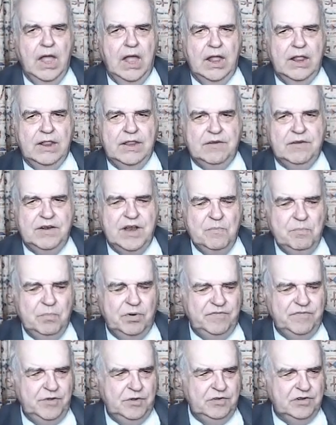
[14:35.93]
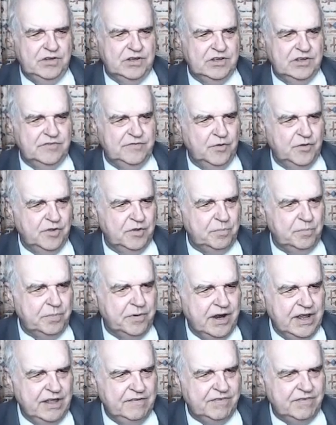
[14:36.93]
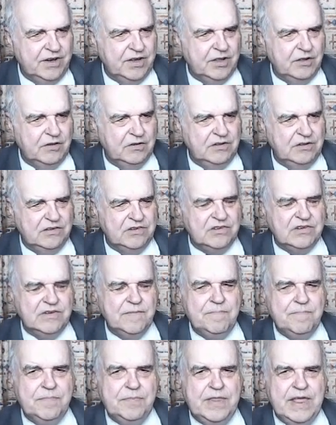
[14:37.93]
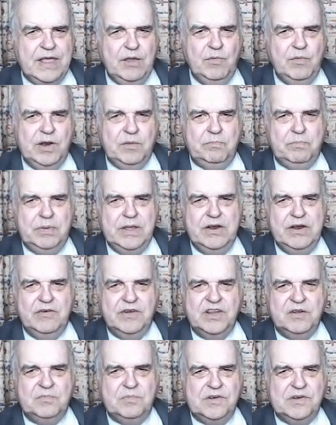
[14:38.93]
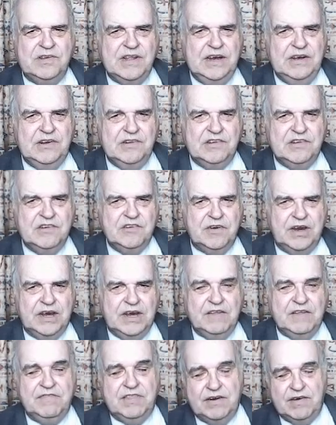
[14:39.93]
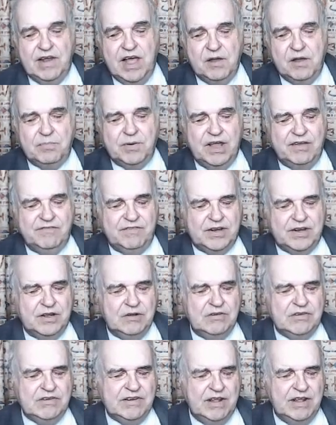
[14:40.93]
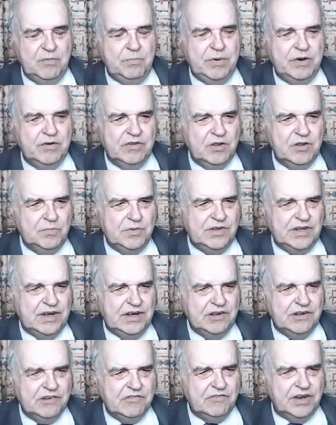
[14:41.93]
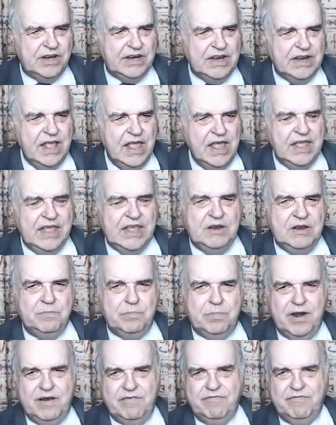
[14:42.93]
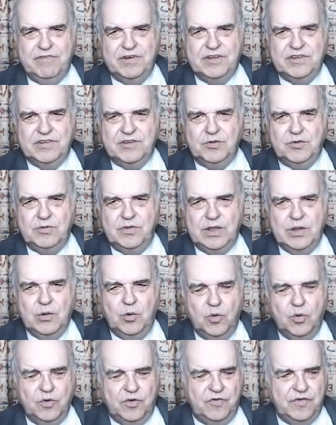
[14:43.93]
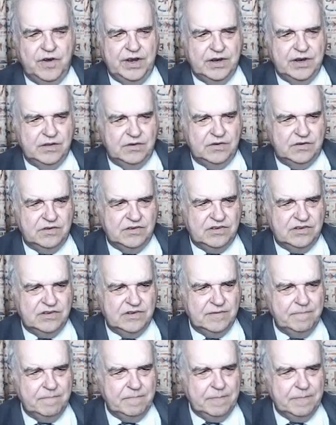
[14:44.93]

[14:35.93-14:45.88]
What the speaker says: There are a number of uses for the private notes. They will appear on the presenter screen. If there are private notes, they'll appear on the presenter screen in preference to the ordinary notes.